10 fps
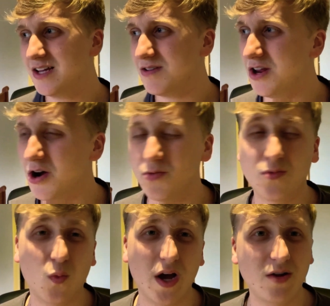
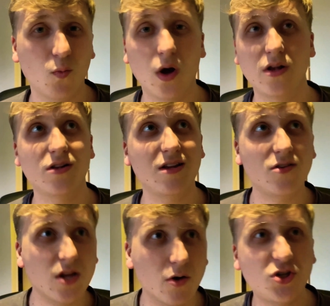
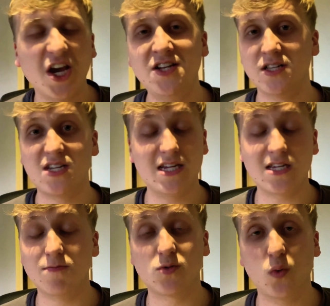no change in the
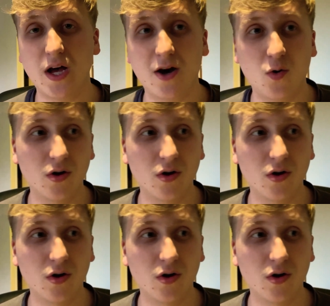system as well.